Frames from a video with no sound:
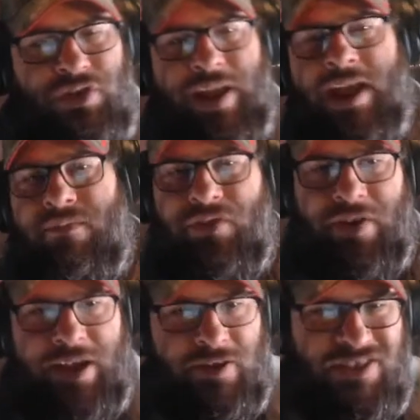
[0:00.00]
You have your
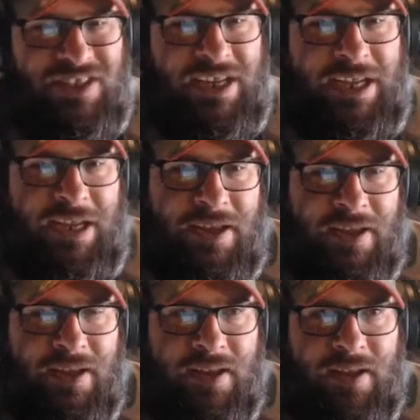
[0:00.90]
inner city,
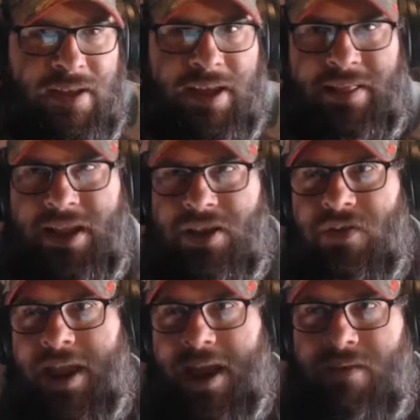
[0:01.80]
and then
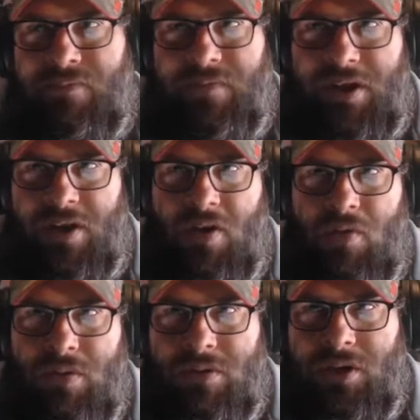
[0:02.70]
you have, you
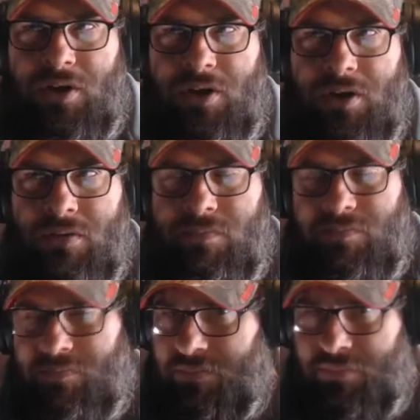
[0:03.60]
know, your
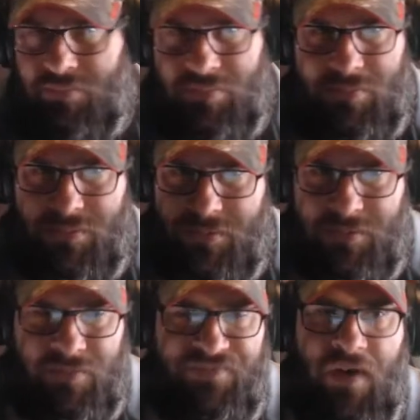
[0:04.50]

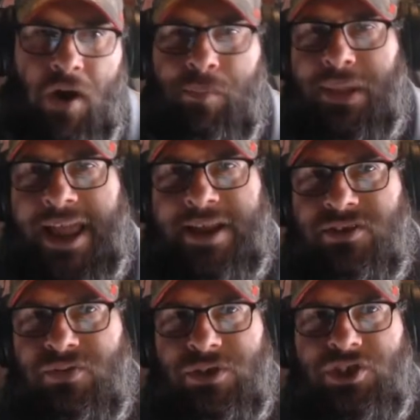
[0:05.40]

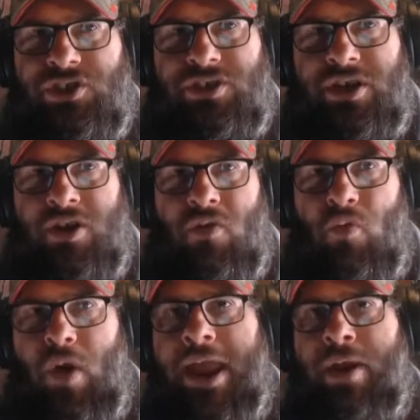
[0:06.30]
farmlands, which, you know,
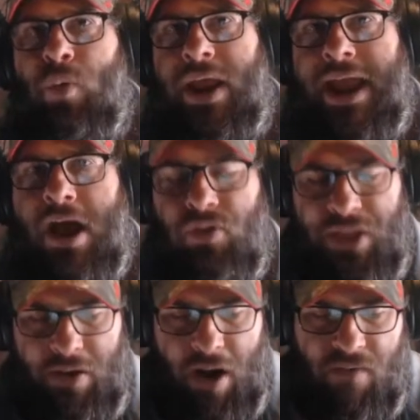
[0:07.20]
way out
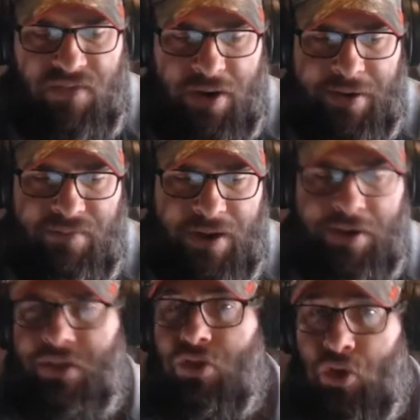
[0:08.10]
there are very,
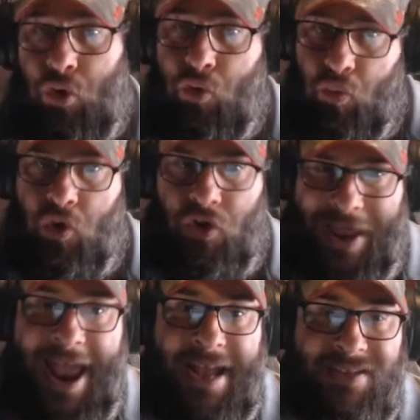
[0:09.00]
very third
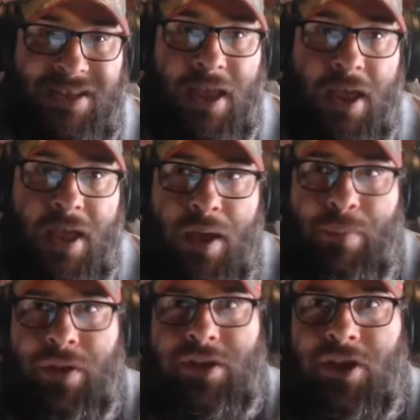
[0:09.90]
world-esque.
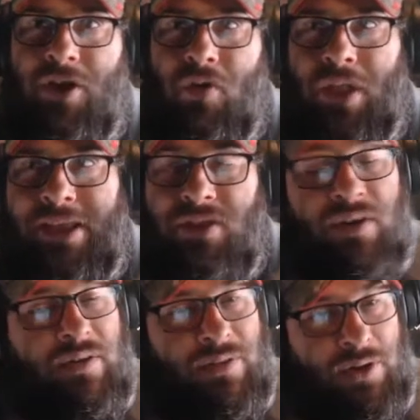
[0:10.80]
But, you know, like
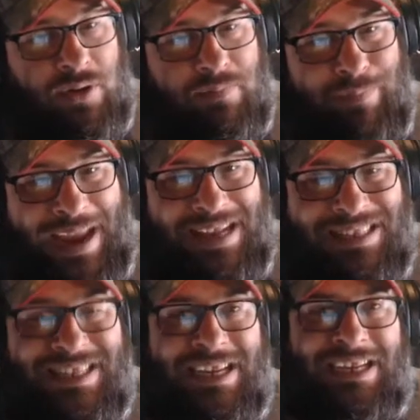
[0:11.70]
their main
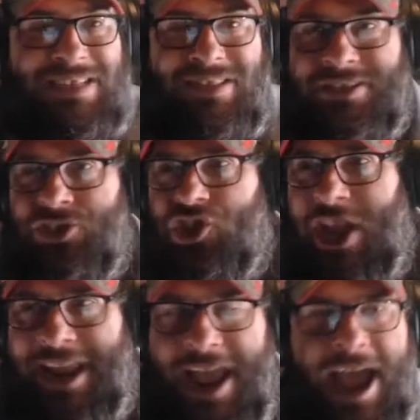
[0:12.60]
cities, like
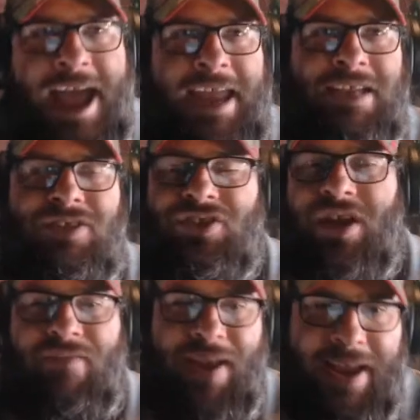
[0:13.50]
Shanghai and
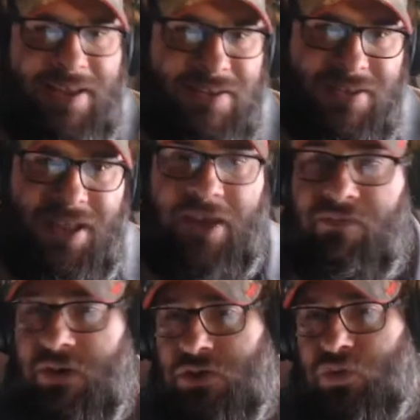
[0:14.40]
stuff, I guess, is like
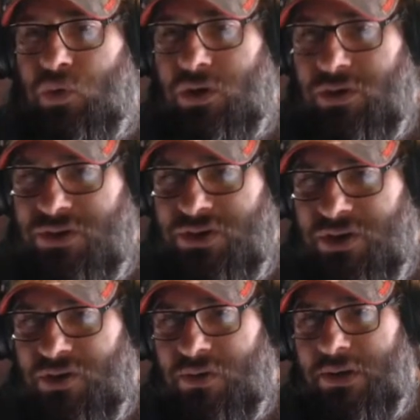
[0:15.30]
first world.
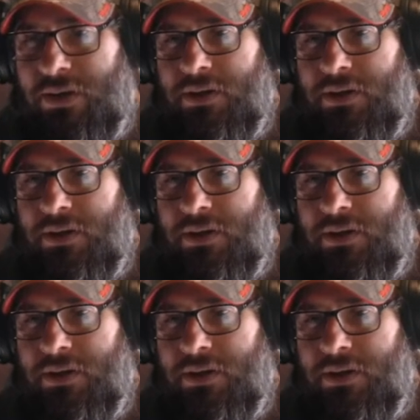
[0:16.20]
So